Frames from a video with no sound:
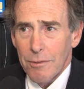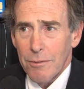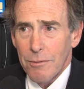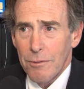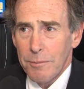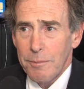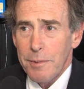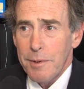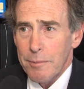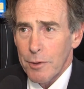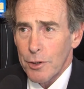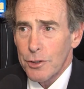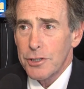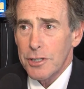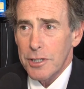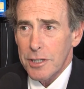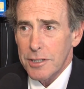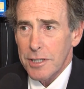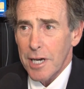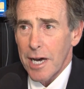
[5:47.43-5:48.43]
would be
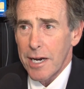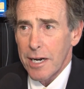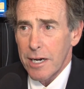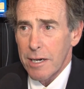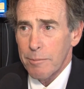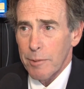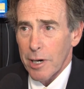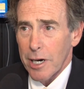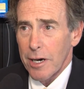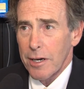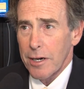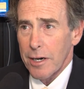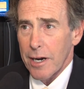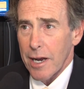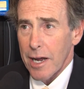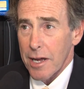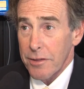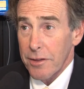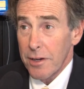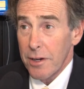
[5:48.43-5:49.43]
most excited about,
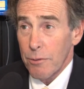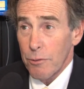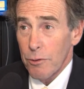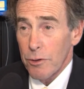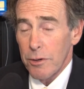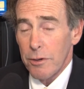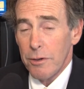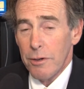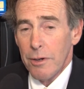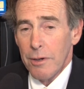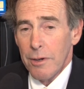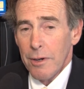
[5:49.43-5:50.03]
and I think would